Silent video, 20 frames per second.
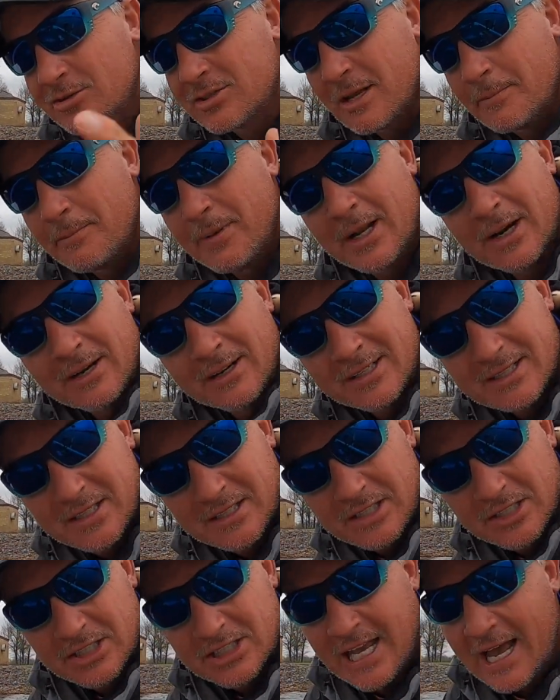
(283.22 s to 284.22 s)
shows up better
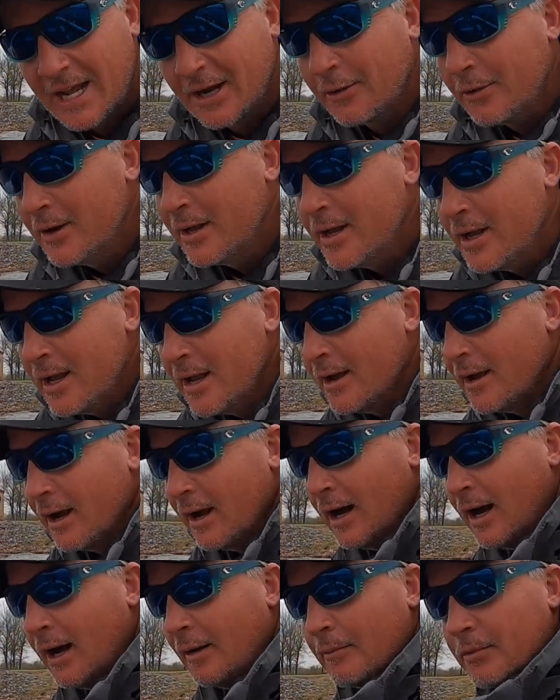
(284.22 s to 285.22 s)
because it's a shadow.
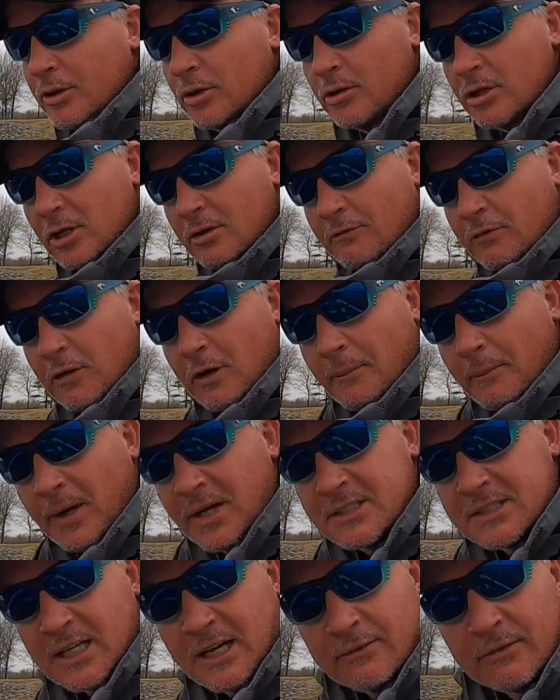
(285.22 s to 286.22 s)
You'd look for a
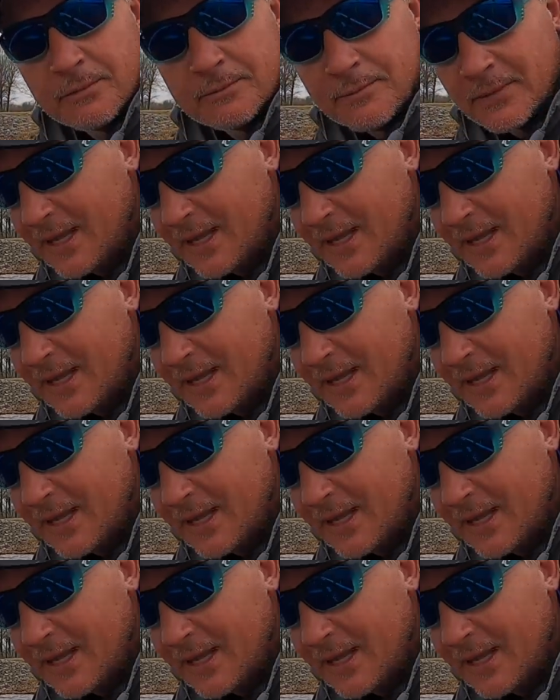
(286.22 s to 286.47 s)
bunch of